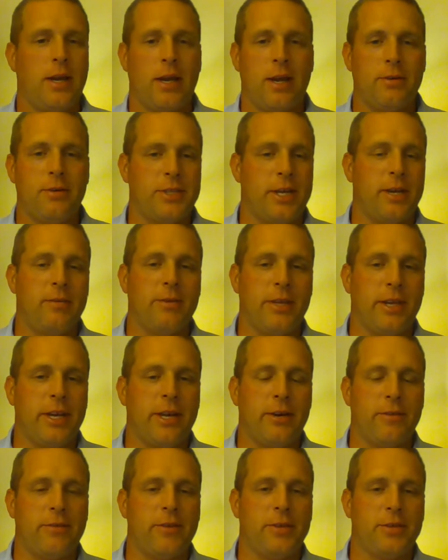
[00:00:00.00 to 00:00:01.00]
I was able to
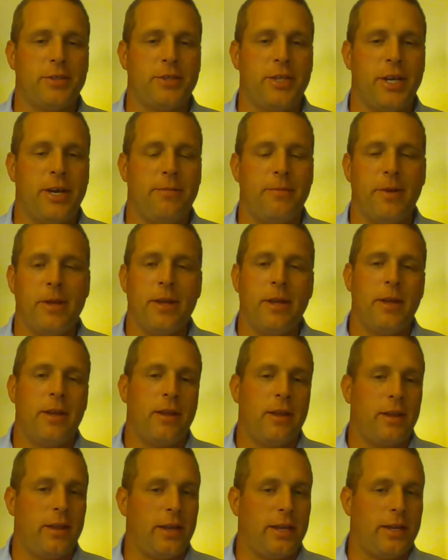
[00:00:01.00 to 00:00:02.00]
get it real cheap.
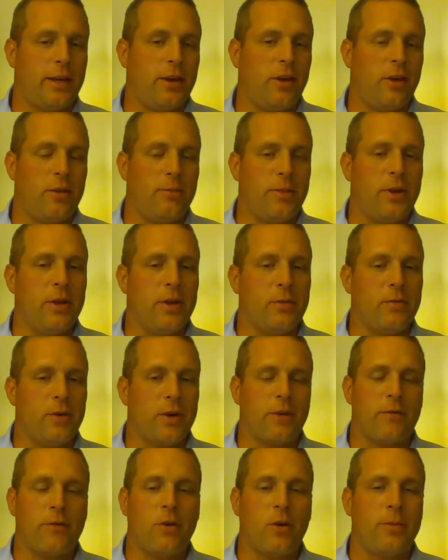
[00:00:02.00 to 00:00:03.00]
They did all the milling
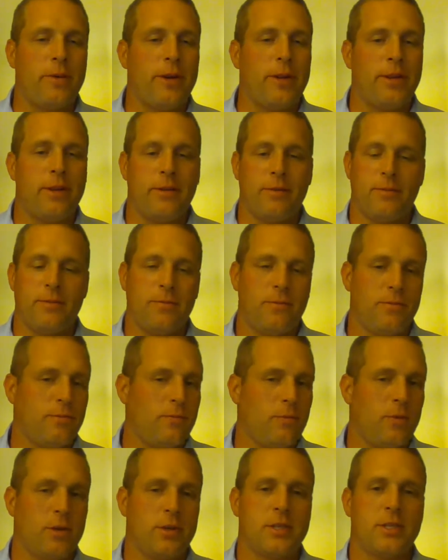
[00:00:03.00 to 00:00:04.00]
work for me,
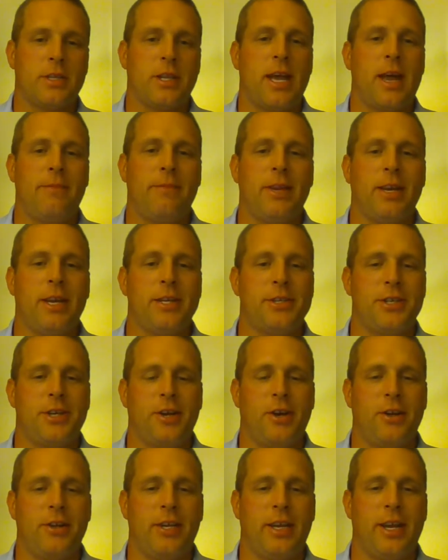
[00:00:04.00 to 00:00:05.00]
slapped the
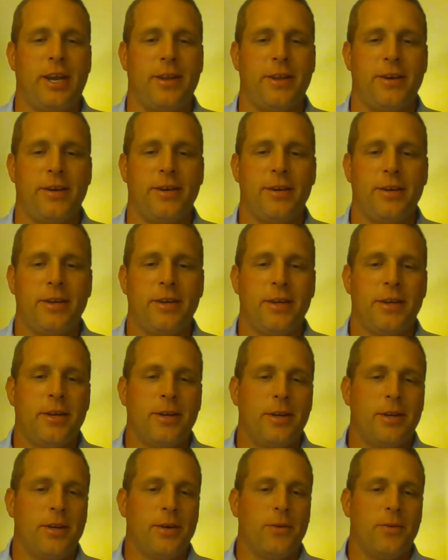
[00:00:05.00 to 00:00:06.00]
engine all together.
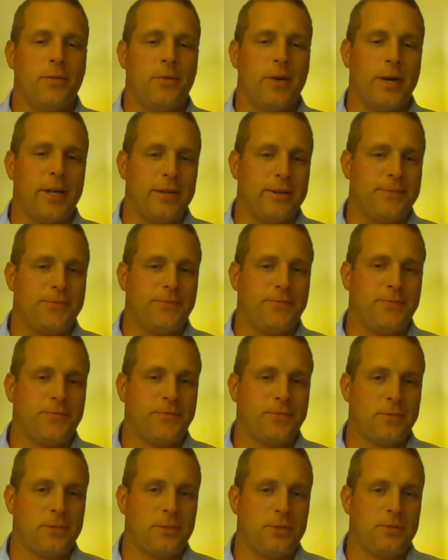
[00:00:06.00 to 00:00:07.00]
Well,
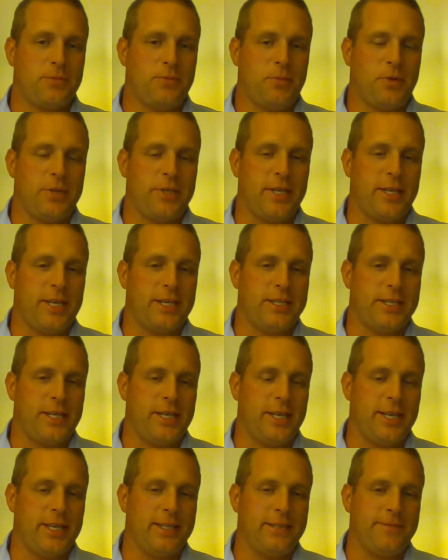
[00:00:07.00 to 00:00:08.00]
put the
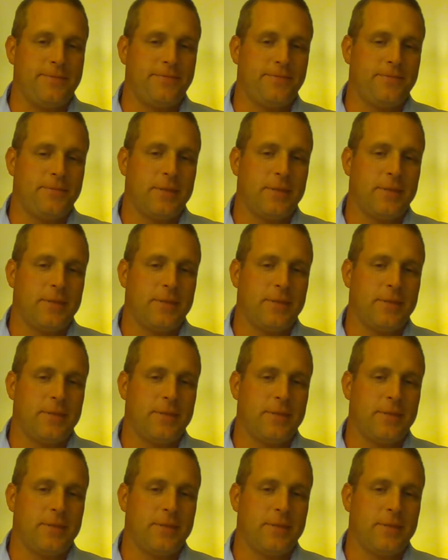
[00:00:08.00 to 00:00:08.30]
engine in.